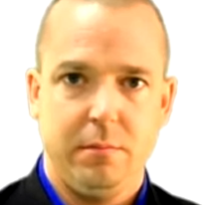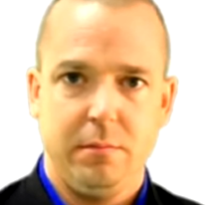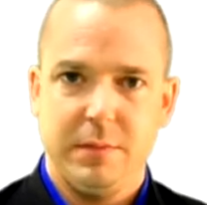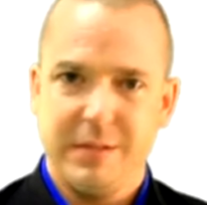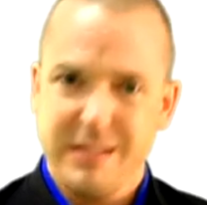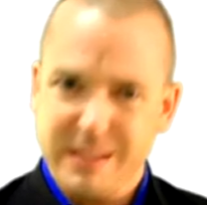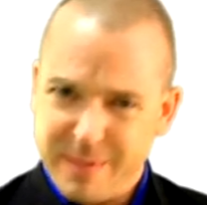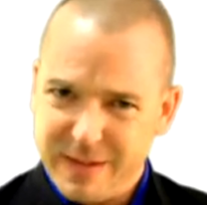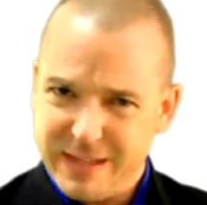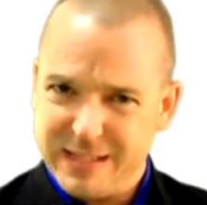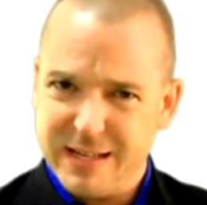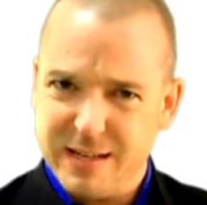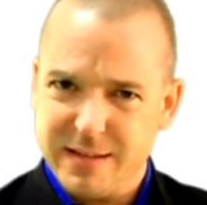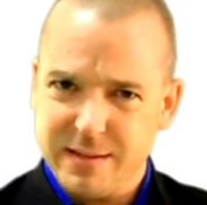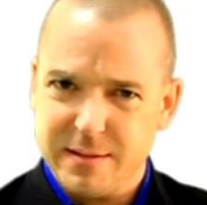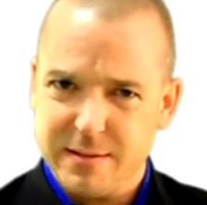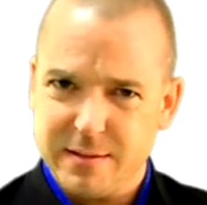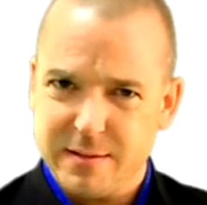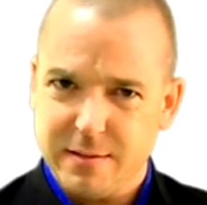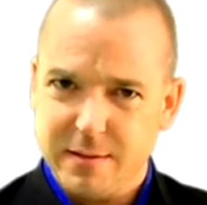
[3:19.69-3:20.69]
Does this make
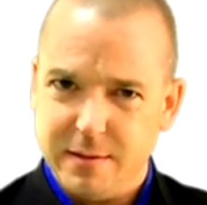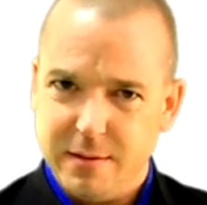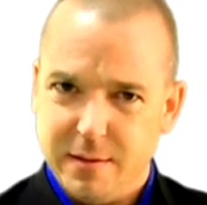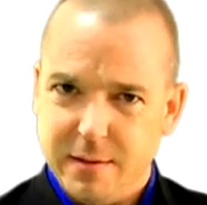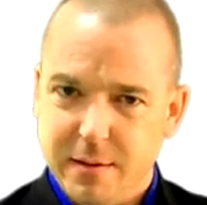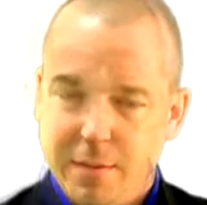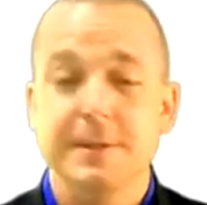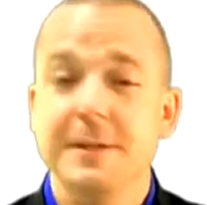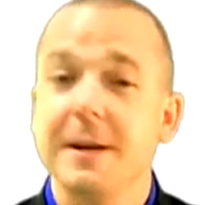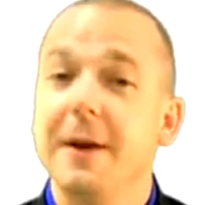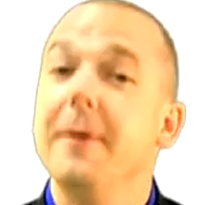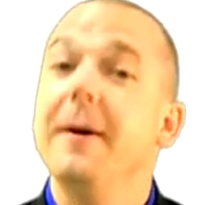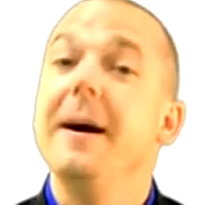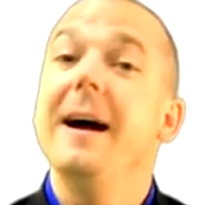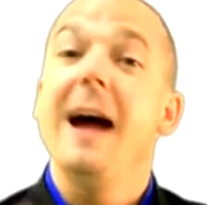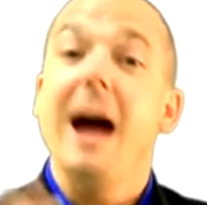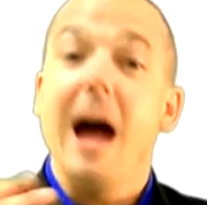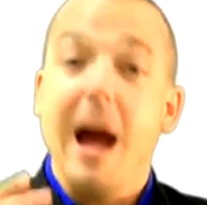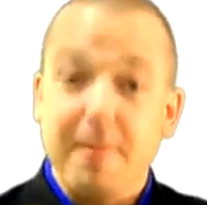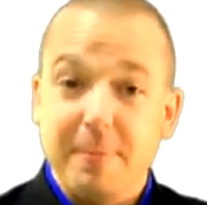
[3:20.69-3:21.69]
sense? So,
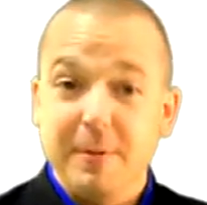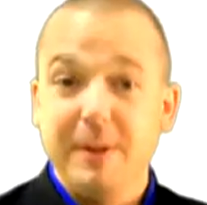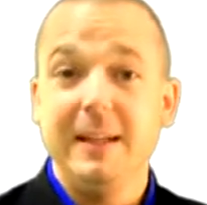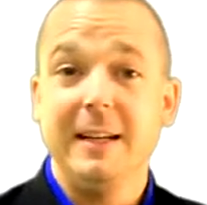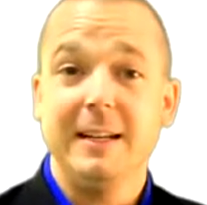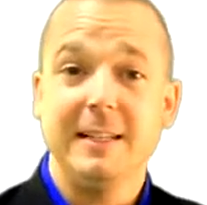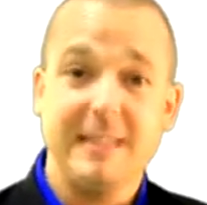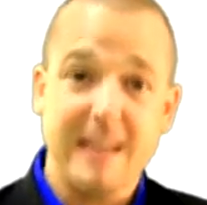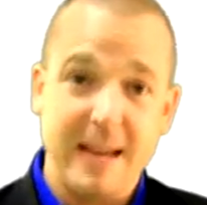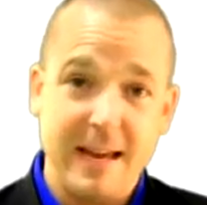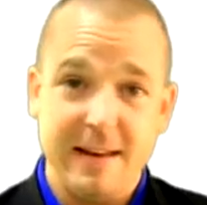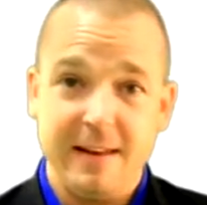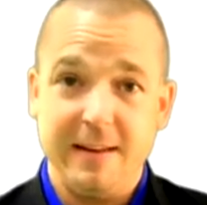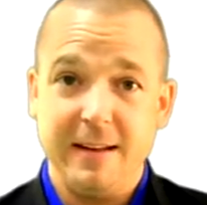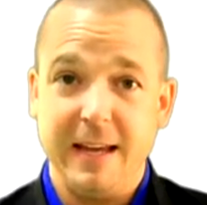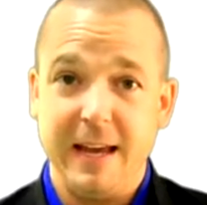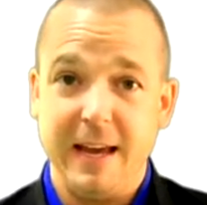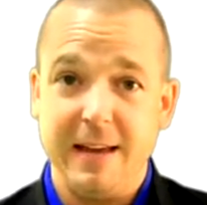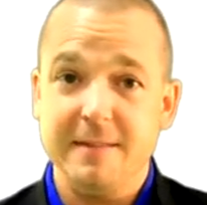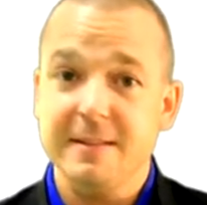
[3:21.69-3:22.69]
I'm really excited
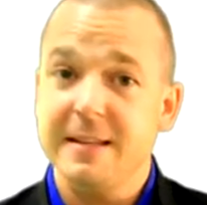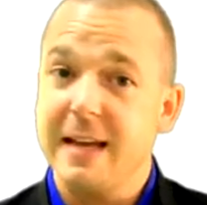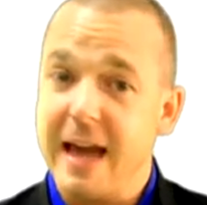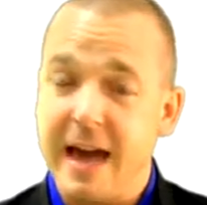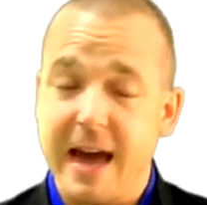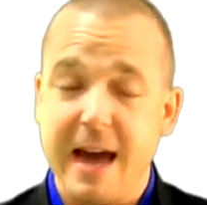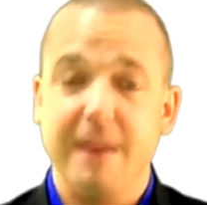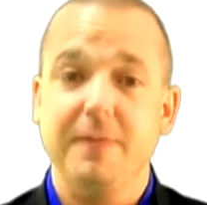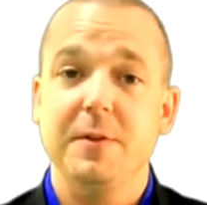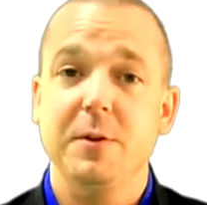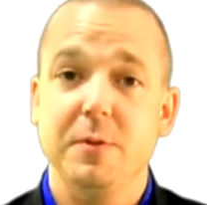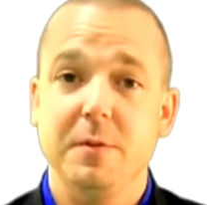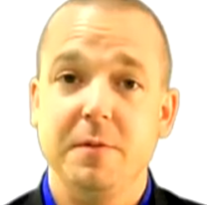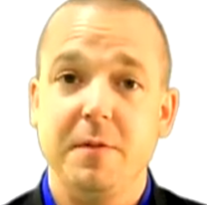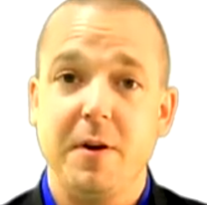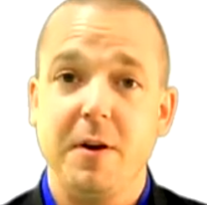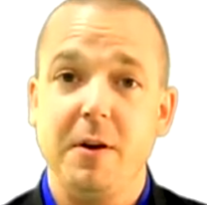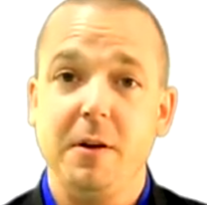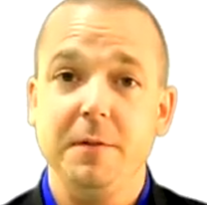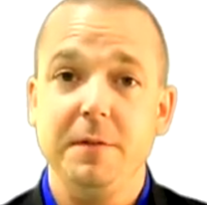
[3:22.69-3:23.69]
again to have you
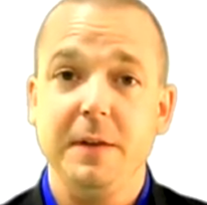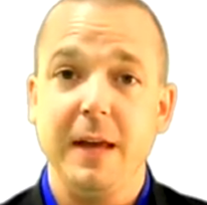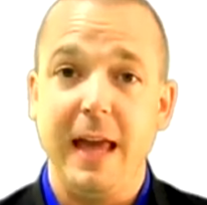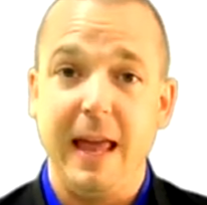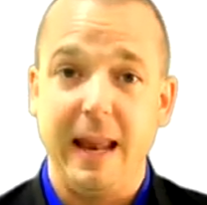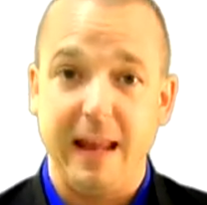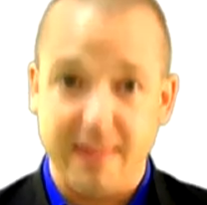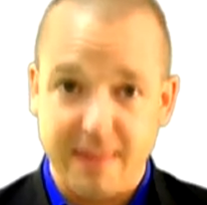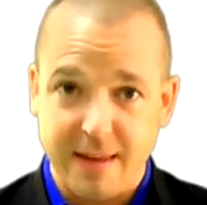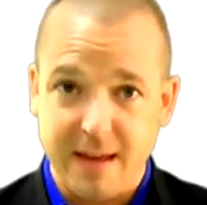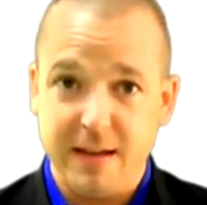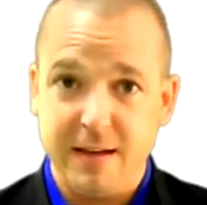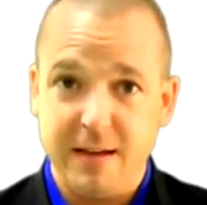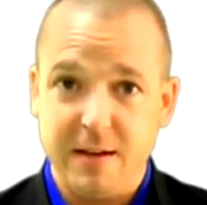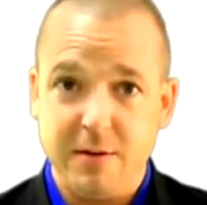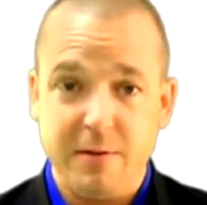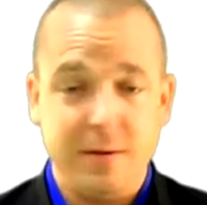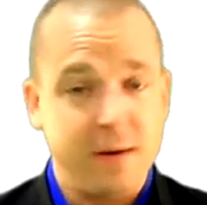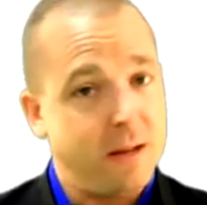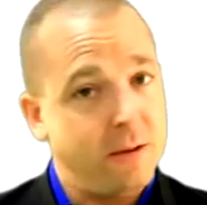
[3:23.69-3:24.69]
involved, and I thank
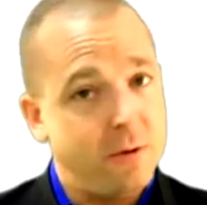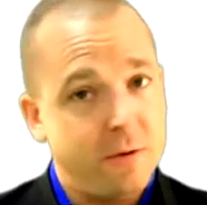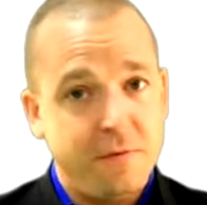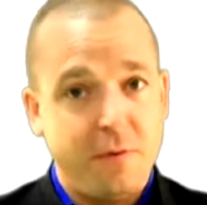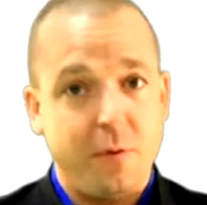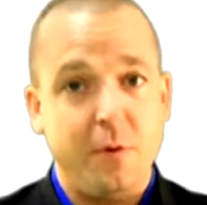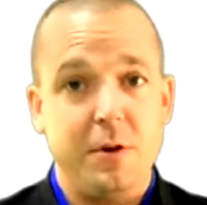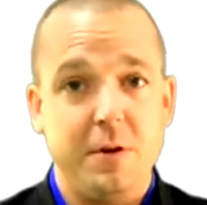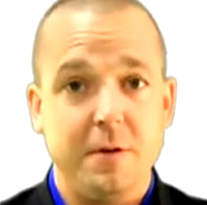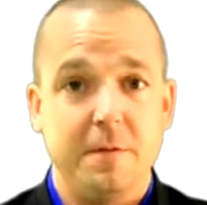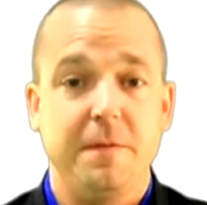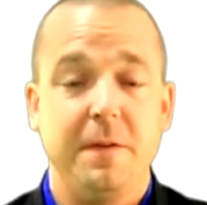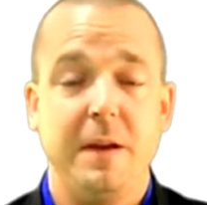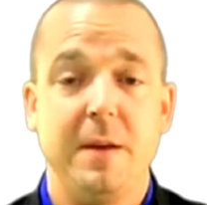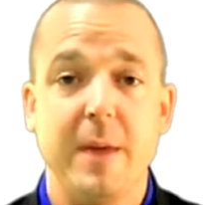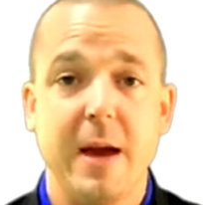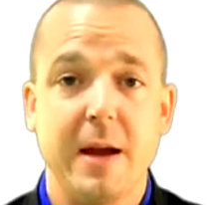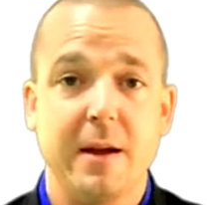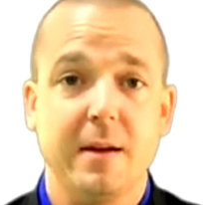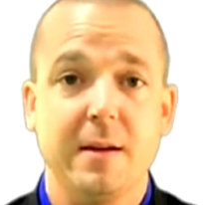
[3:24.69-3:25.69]
you, and I look forward to your
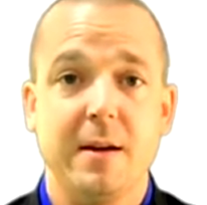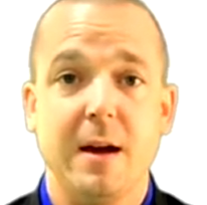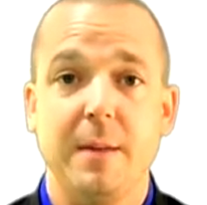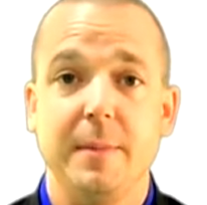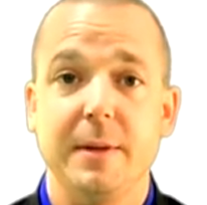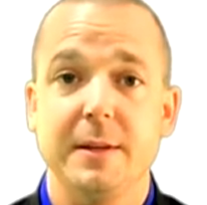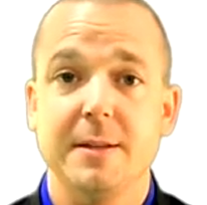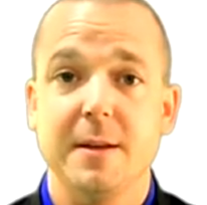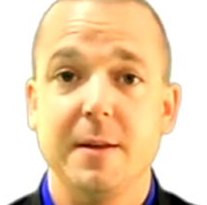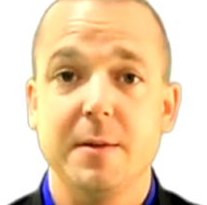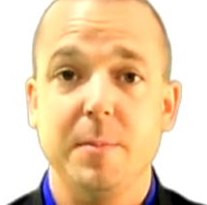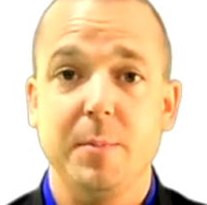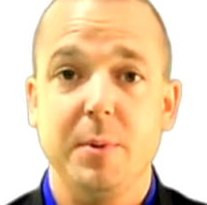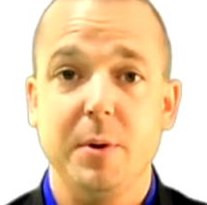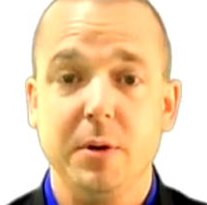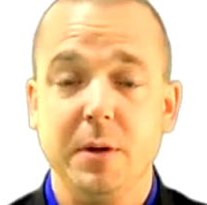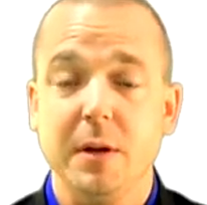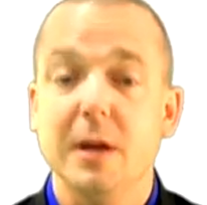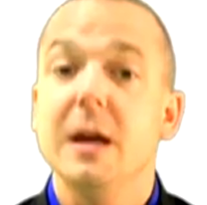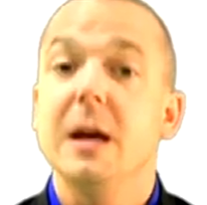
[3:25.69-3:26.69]
feedback and comments on the
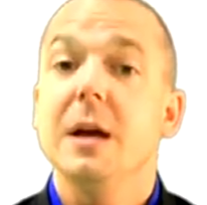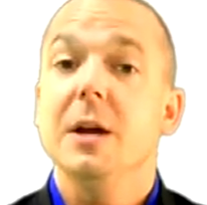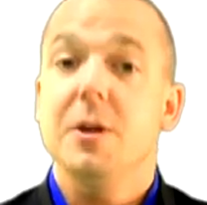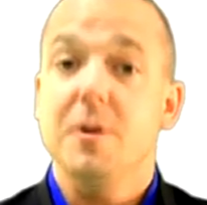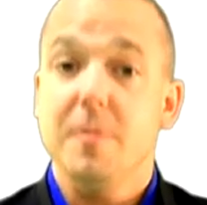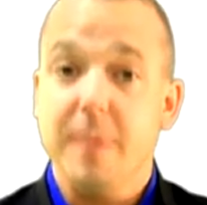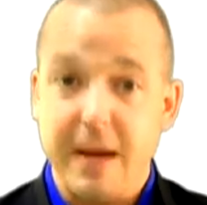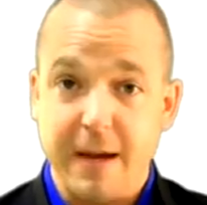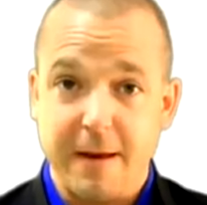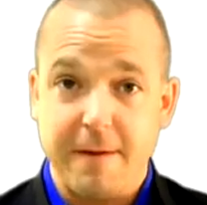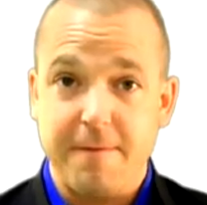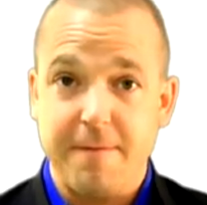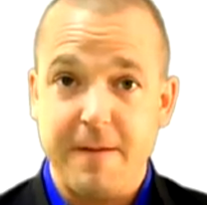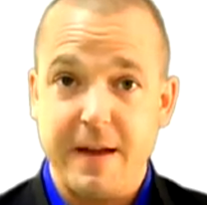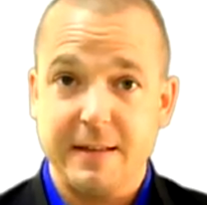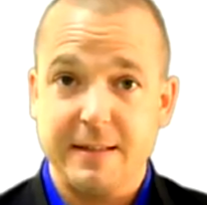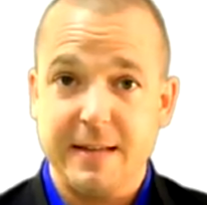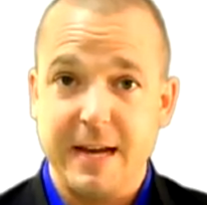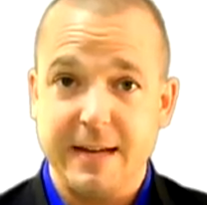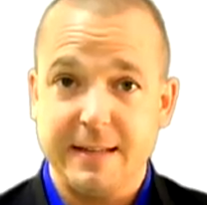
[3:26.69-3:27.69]
book. You make it a
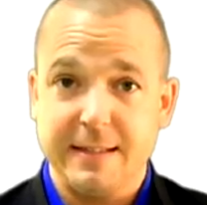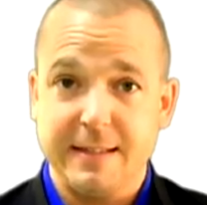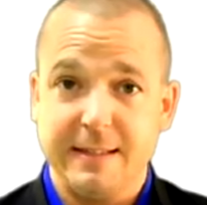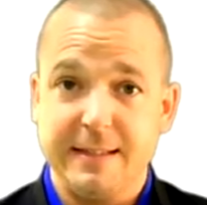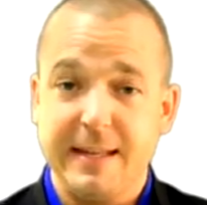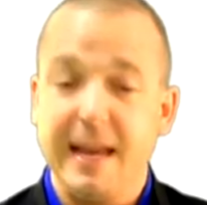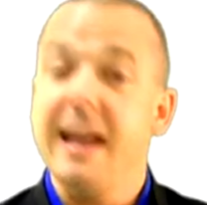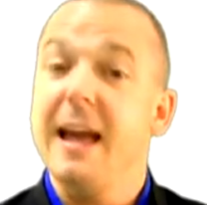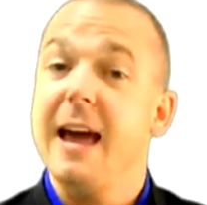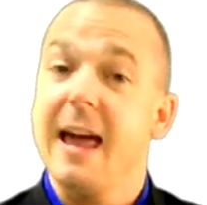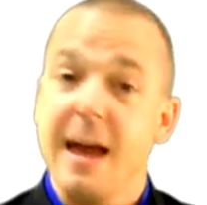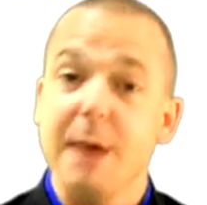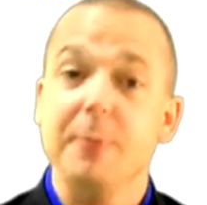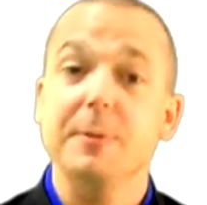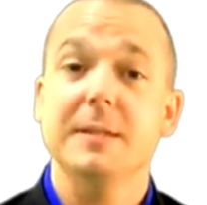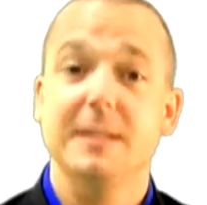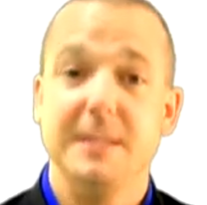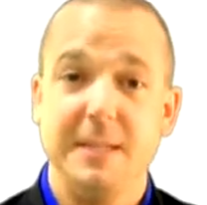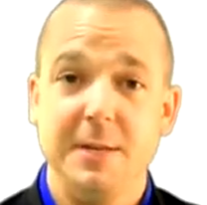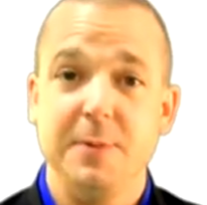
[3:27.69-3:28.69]
fantastic day, and I will
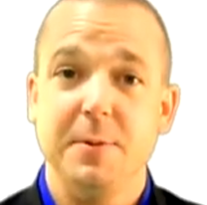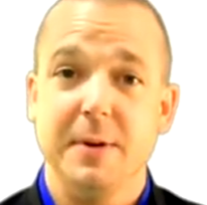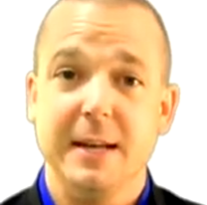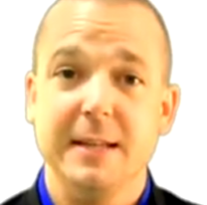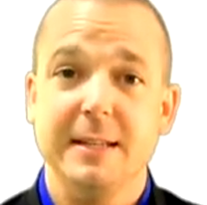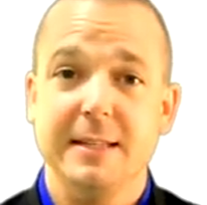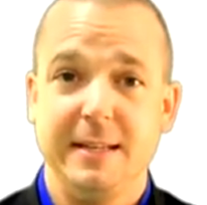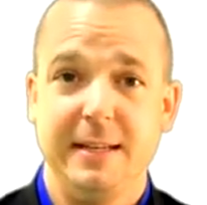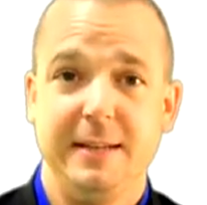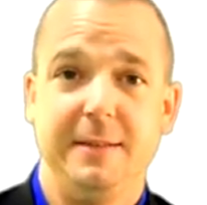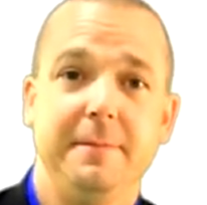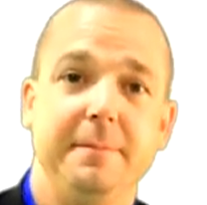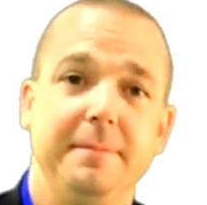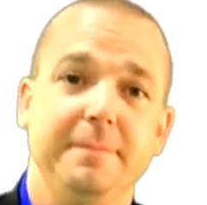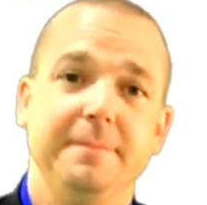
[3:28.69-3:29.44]
see you when I see you.